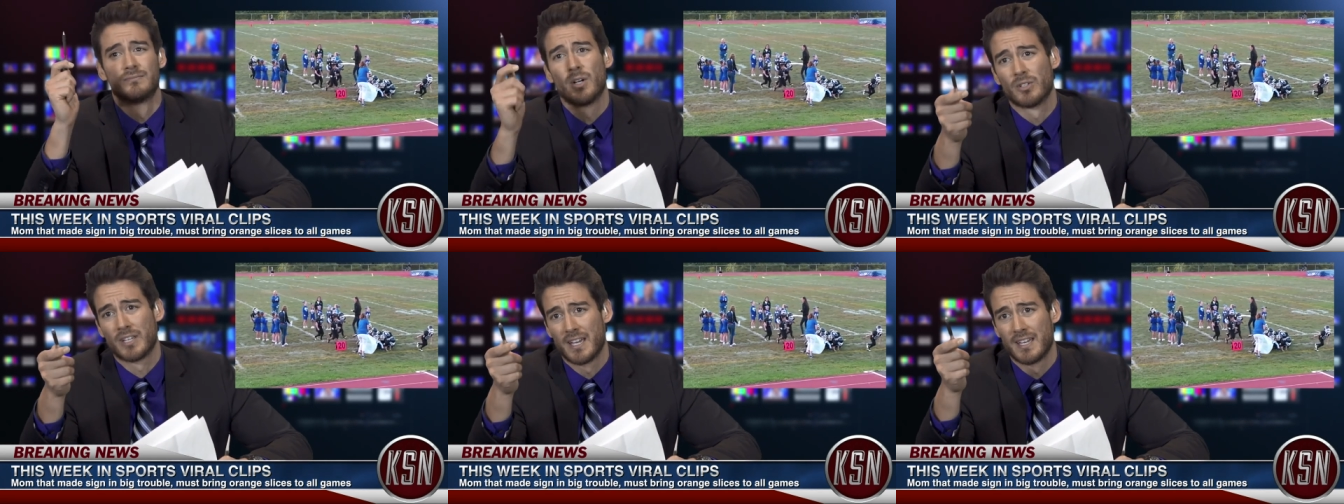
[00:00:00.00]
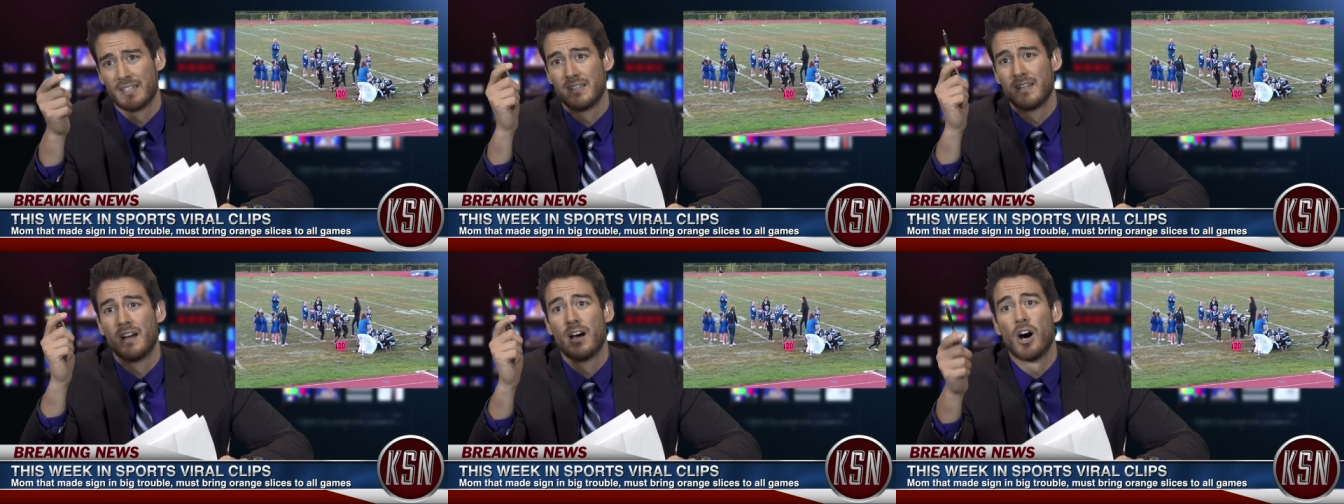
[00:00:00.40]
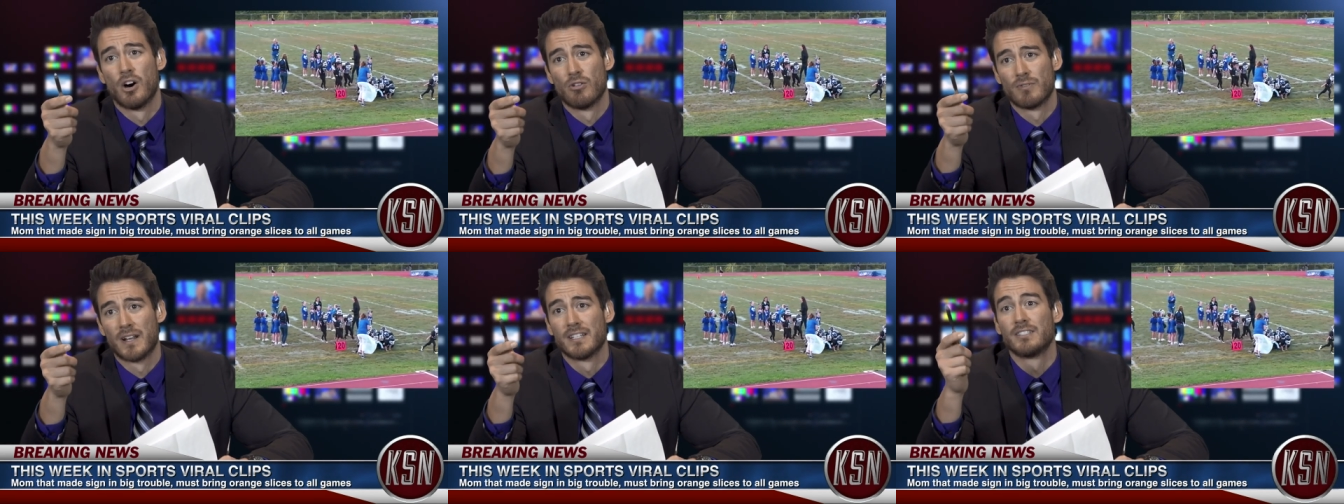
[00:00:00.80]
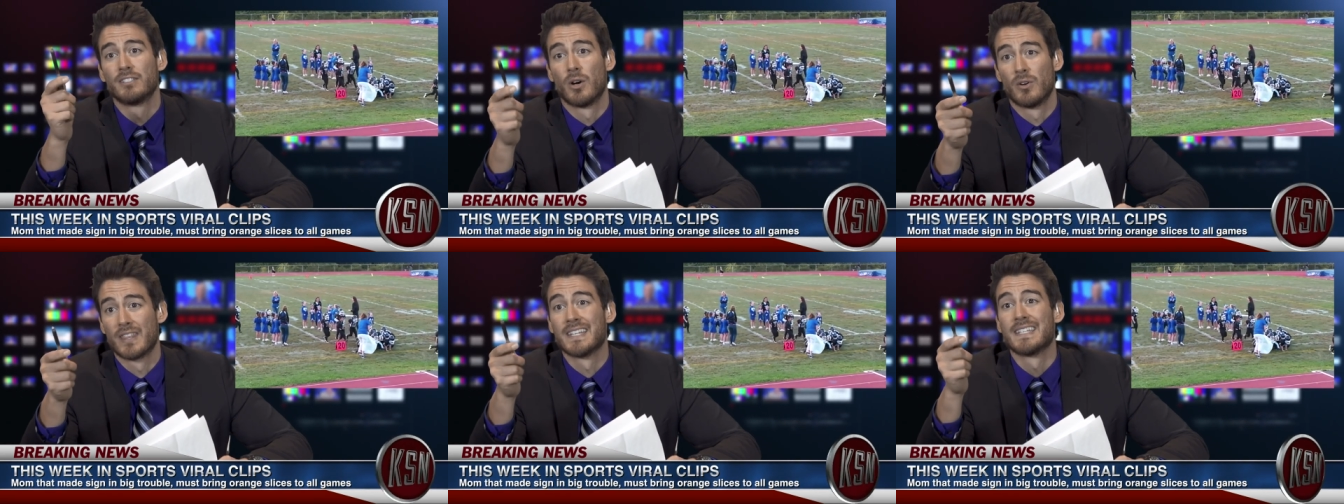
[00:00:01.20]
Okay, all
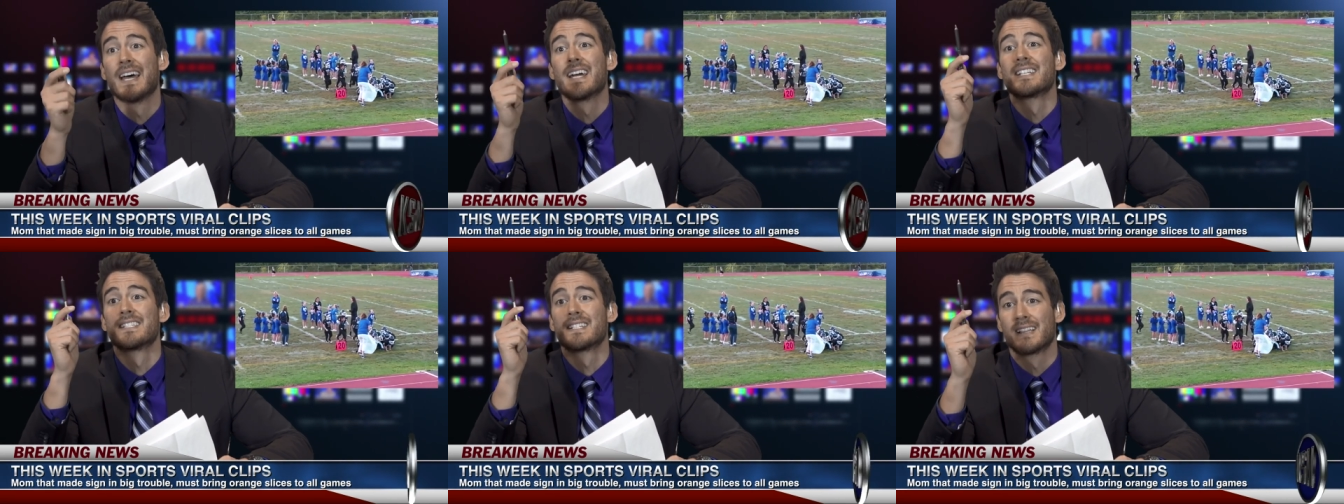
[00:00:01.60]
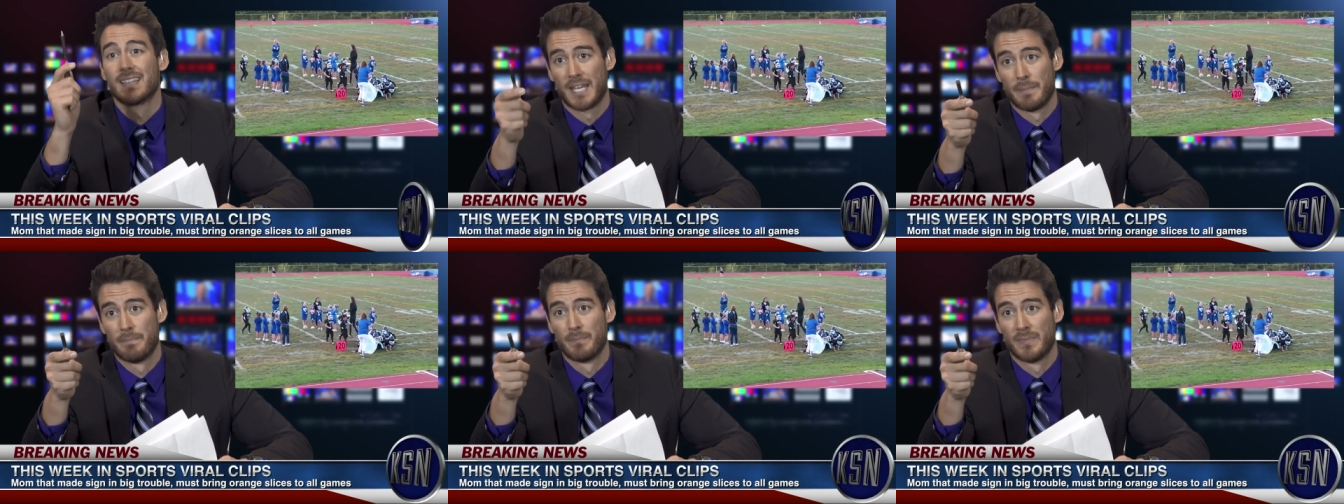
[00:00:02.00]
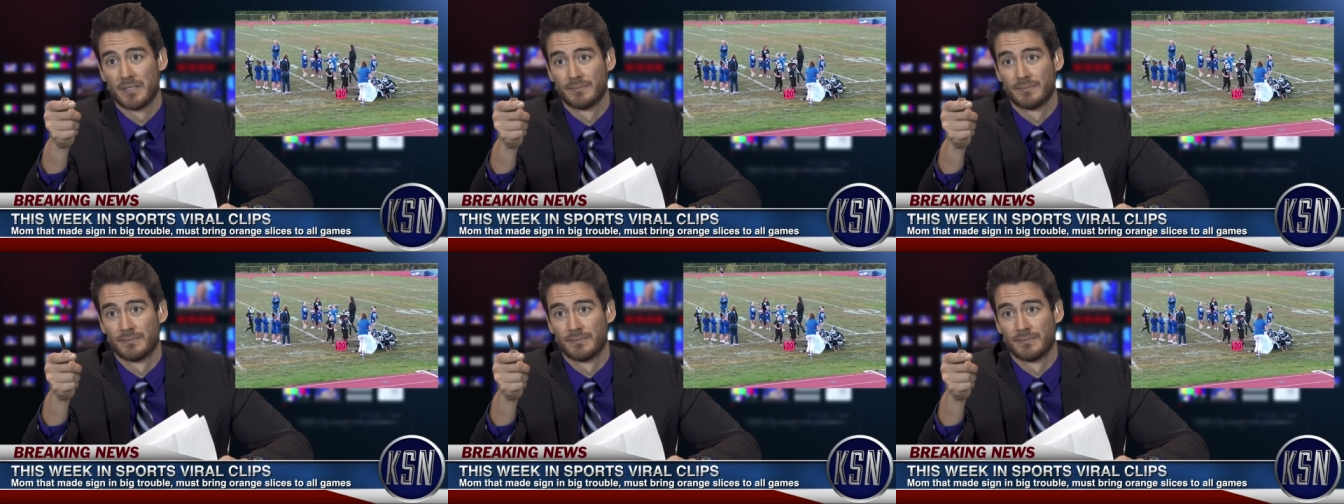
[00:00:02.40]
right, go to the next clip.